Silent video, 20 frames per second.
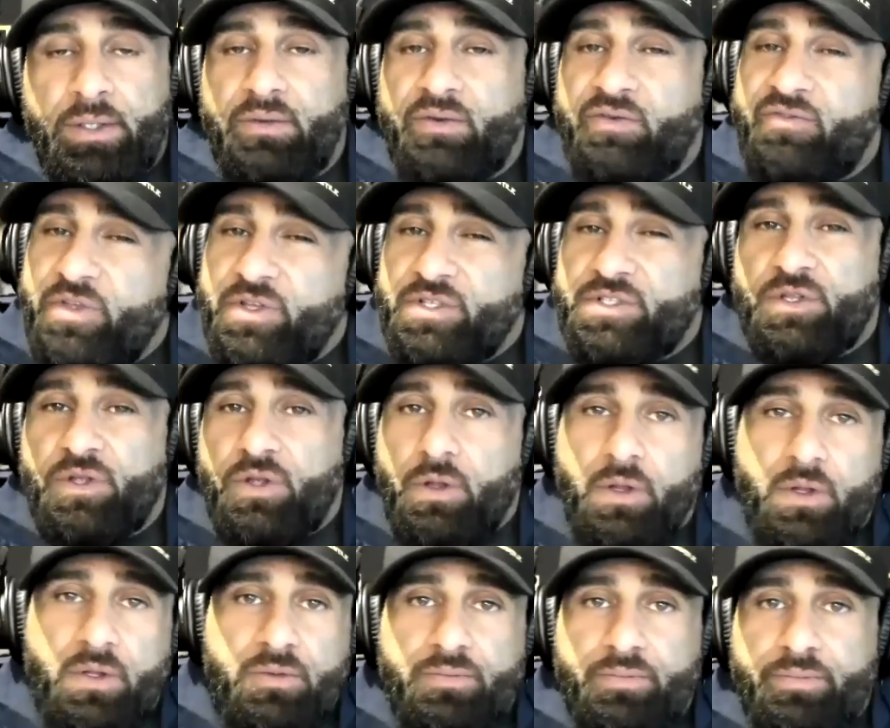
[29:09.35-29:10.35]
feels a
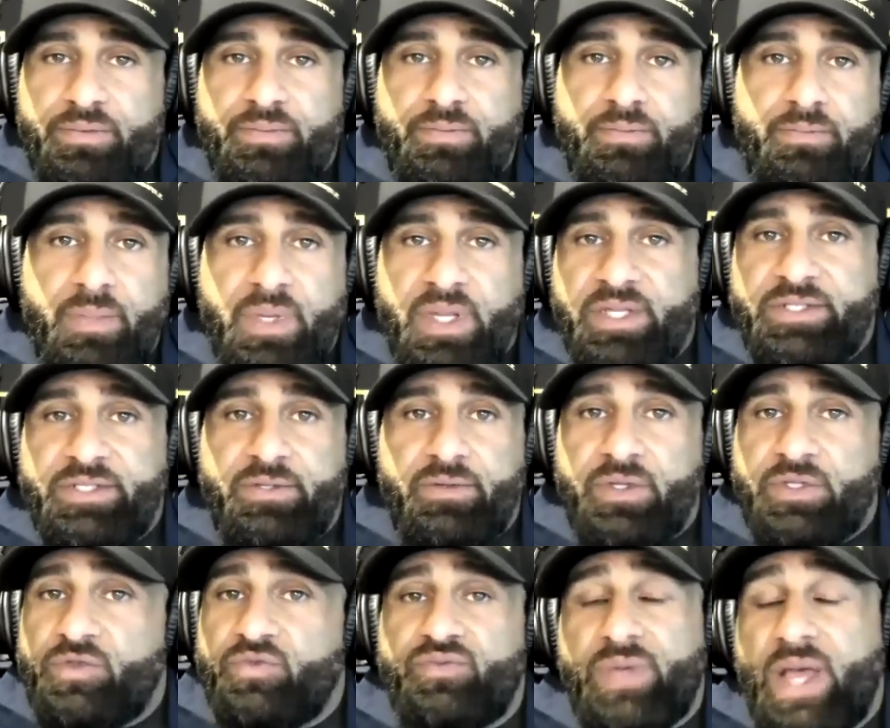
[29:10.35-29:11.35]
little easy.
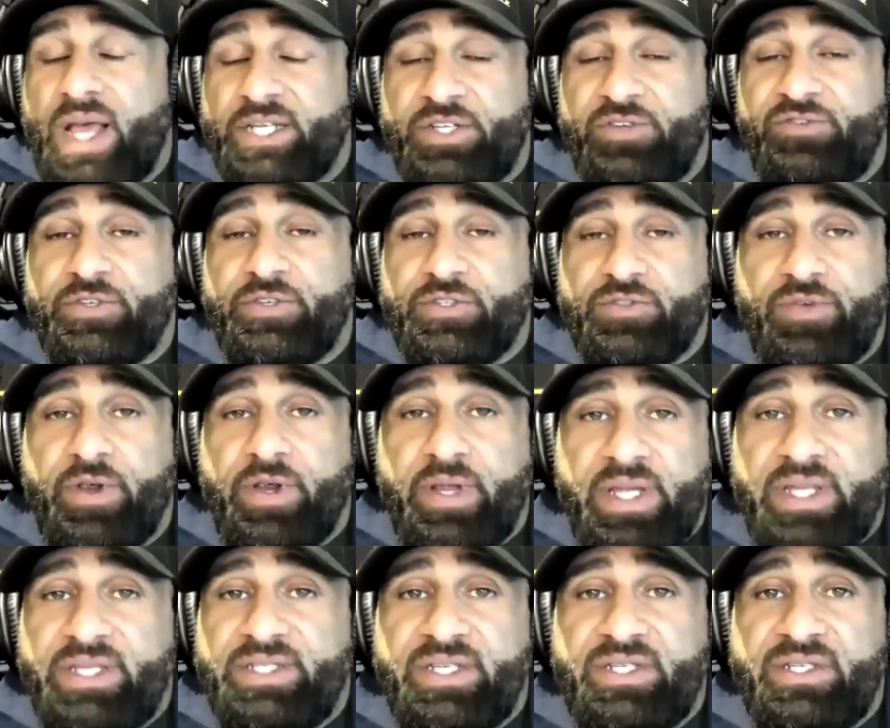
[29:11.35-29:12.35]
It actually feels very
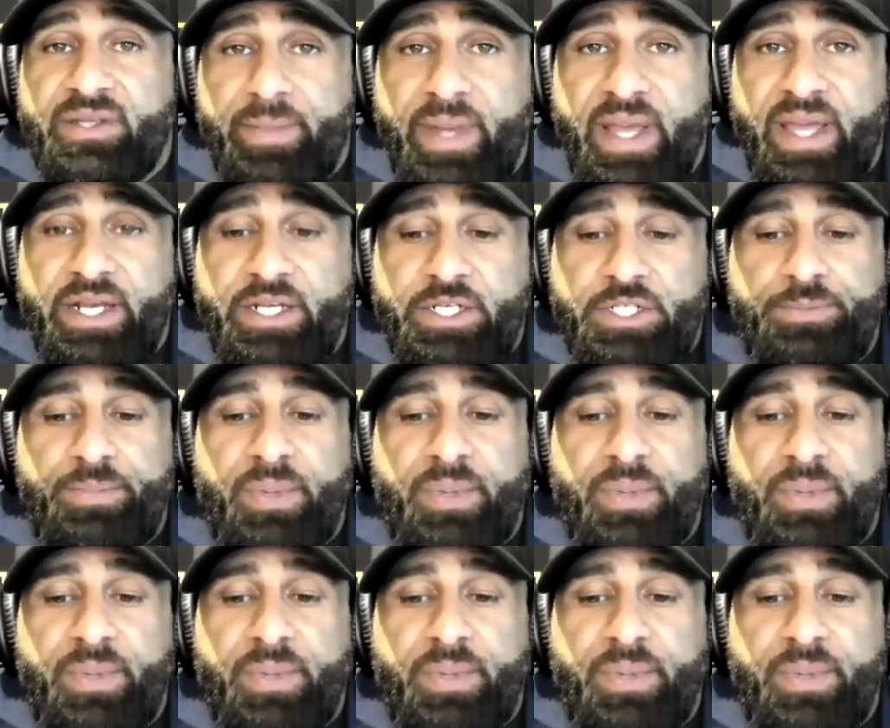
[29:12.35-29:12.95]
easy to manage,